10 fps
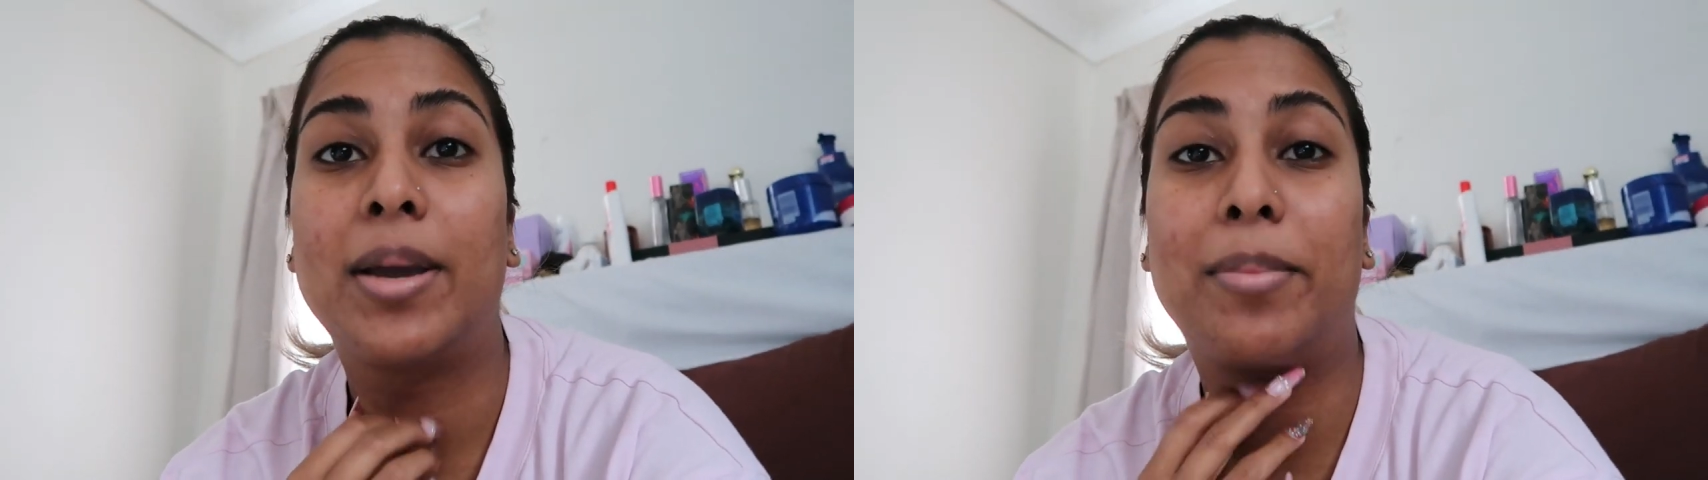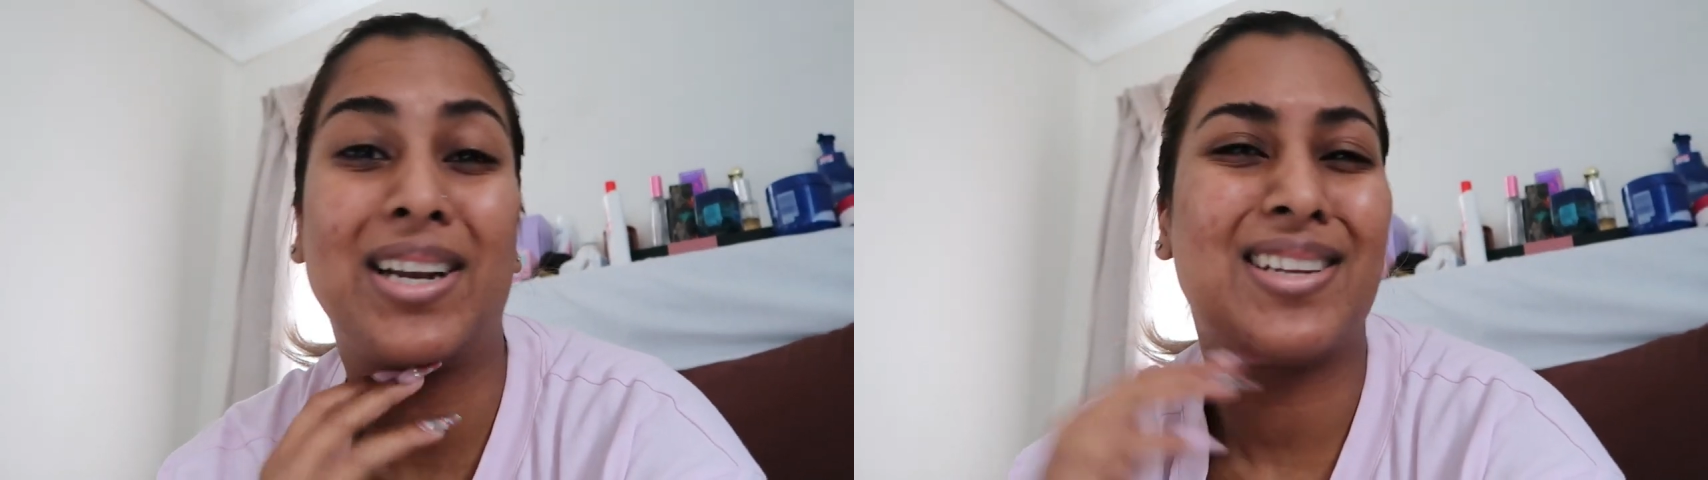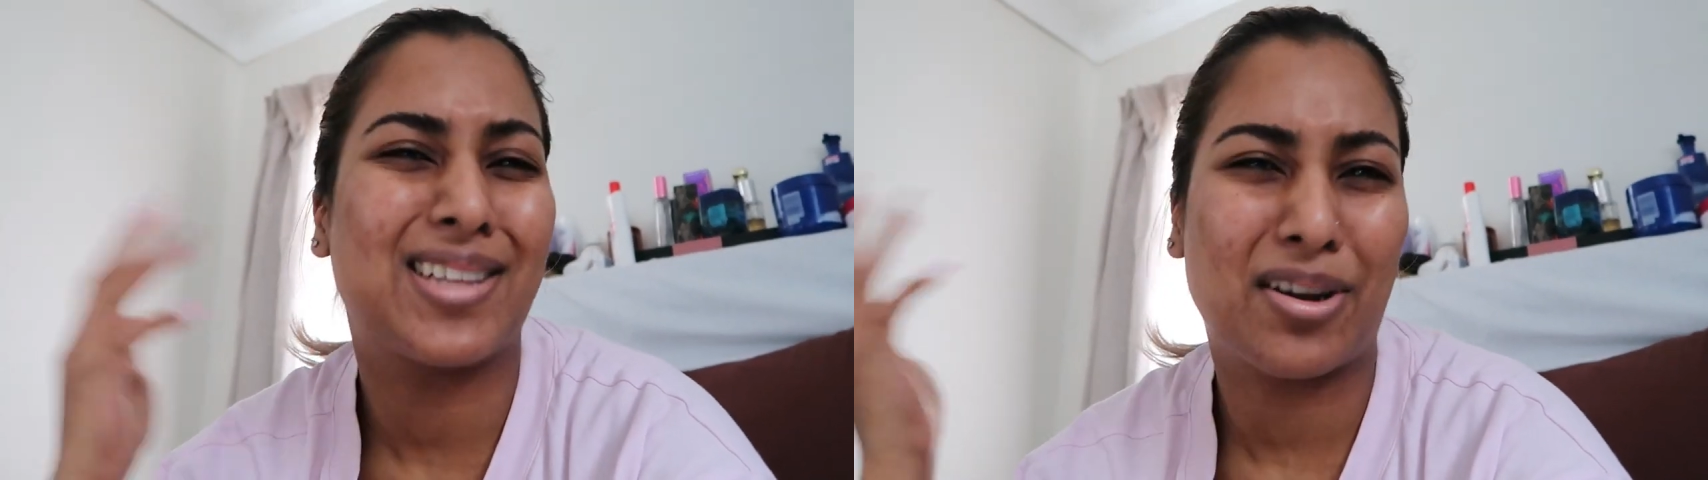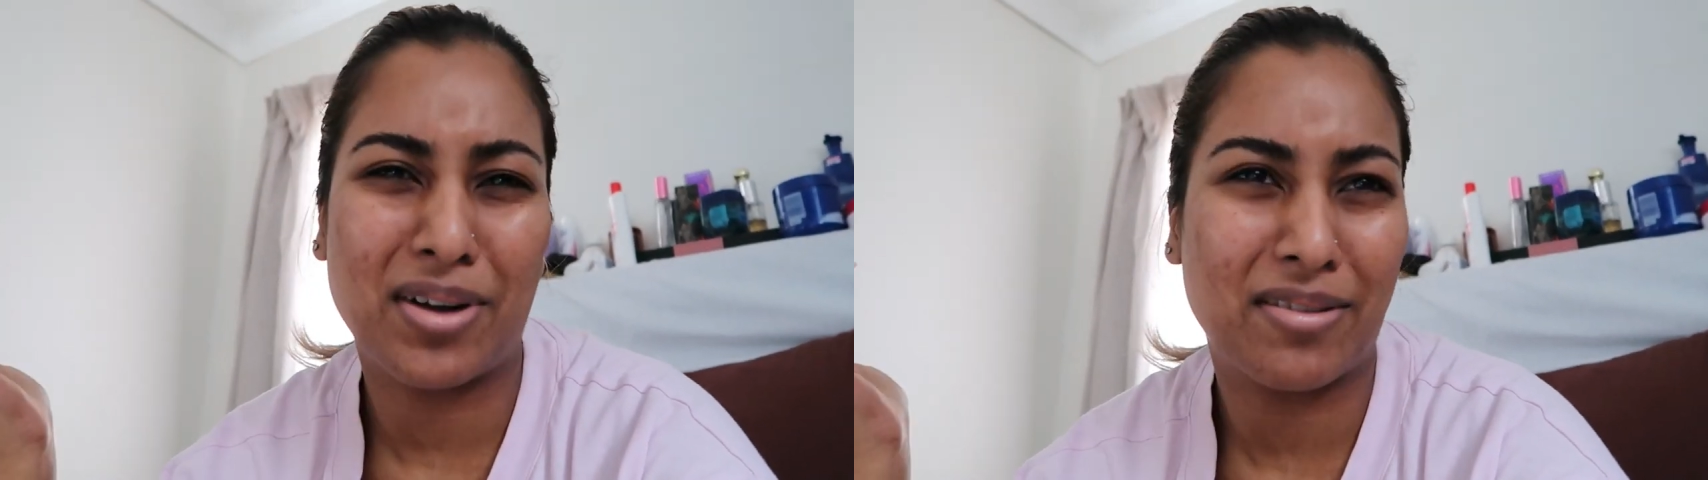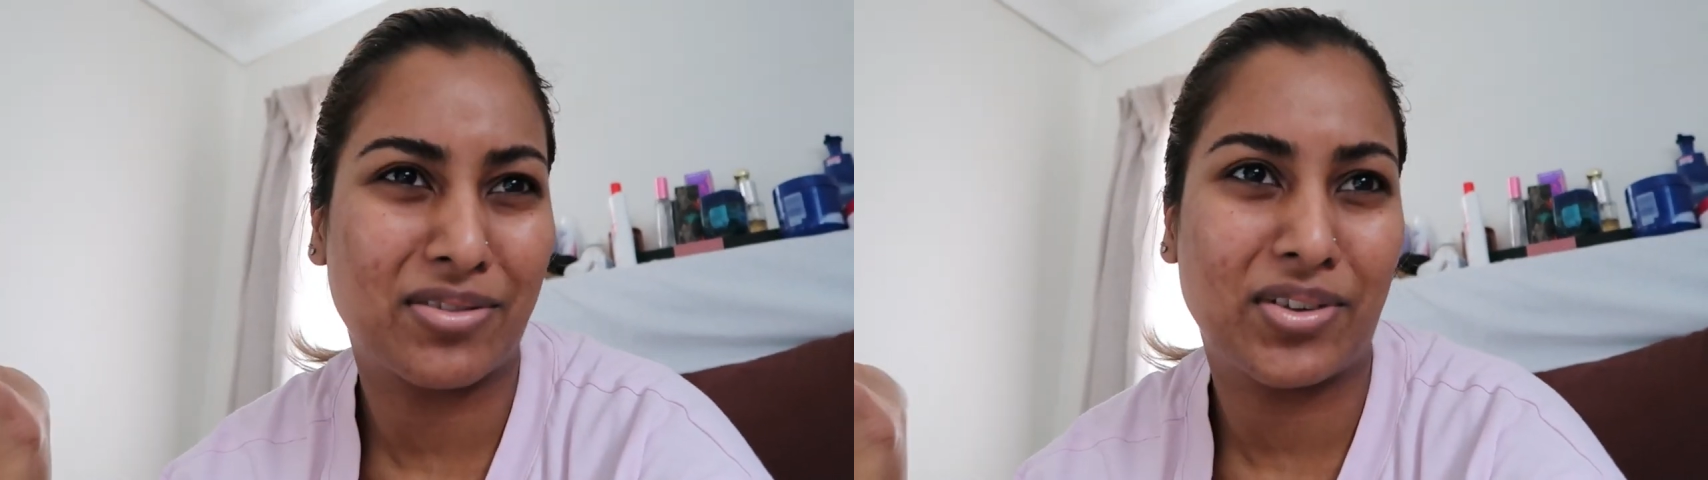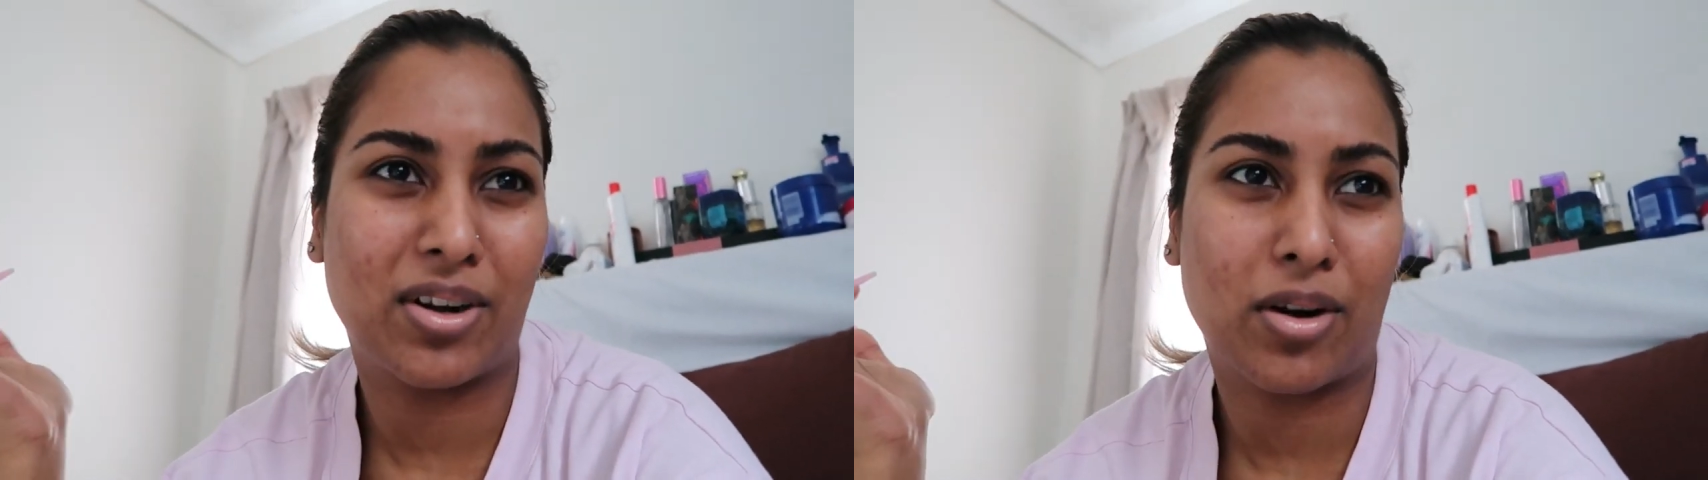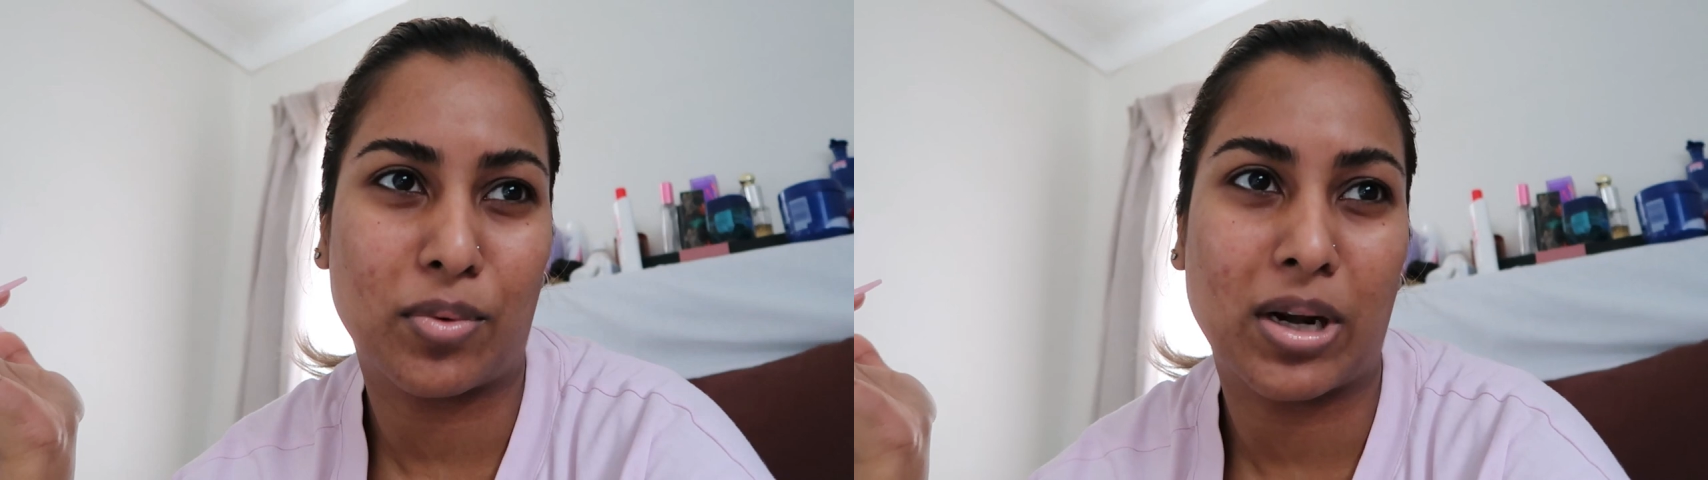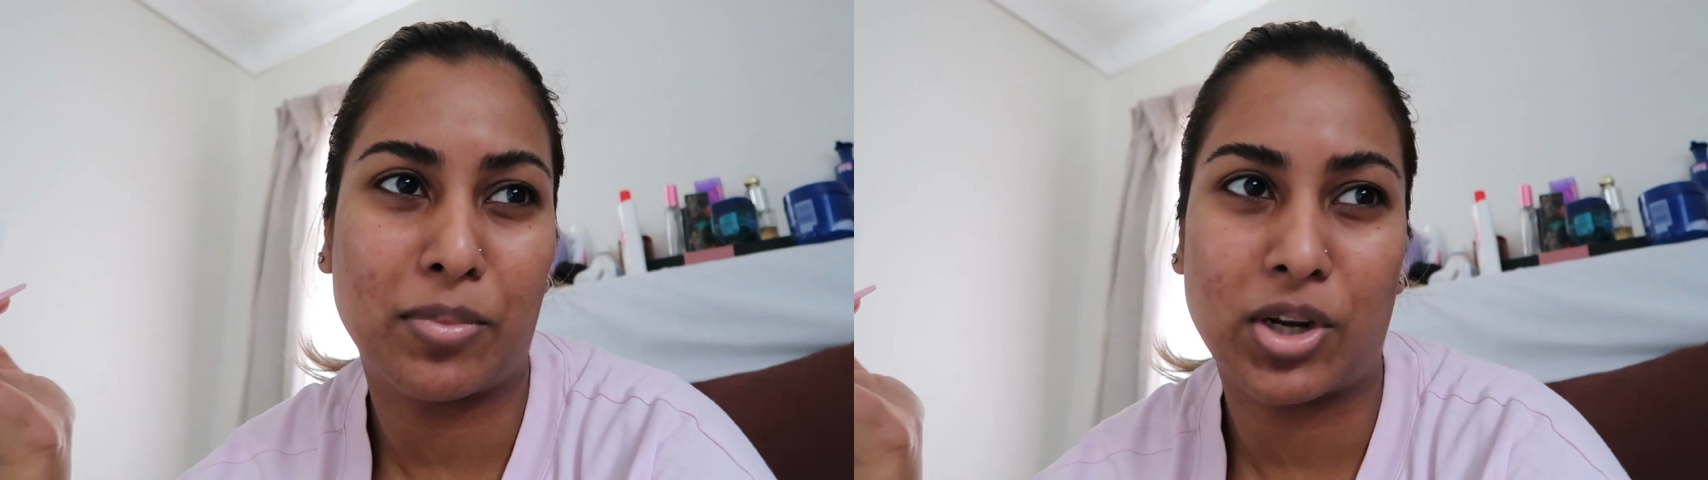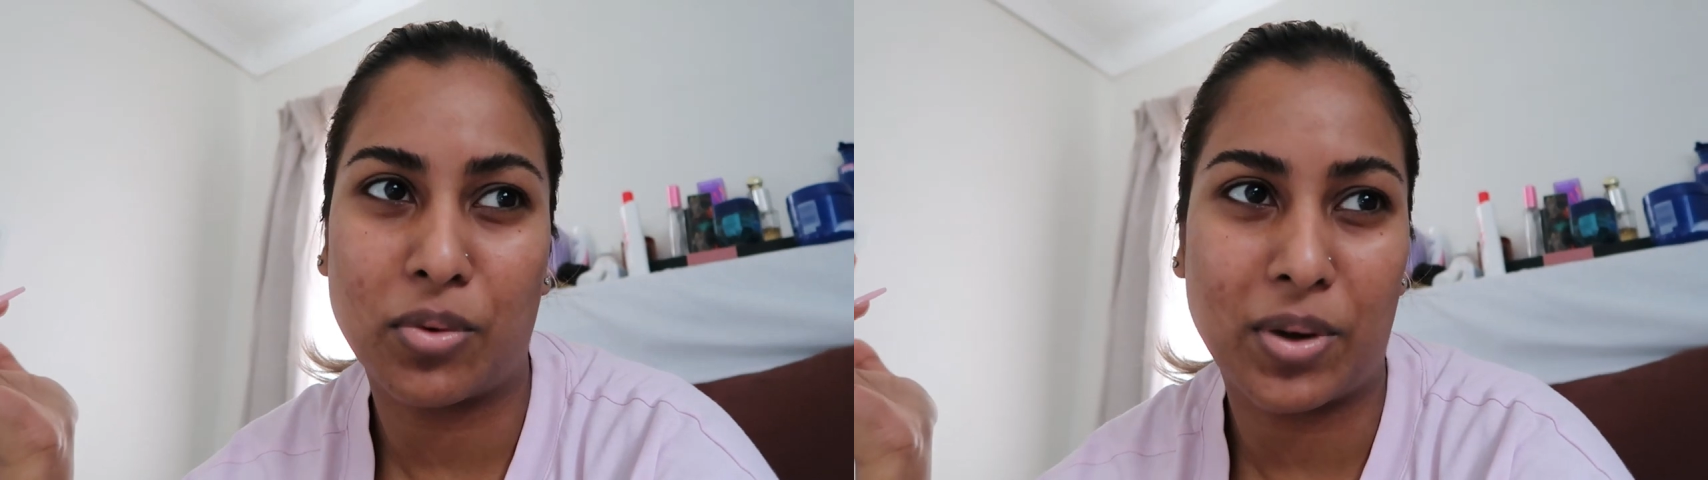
but at least i don't have to figure out what i'm gonna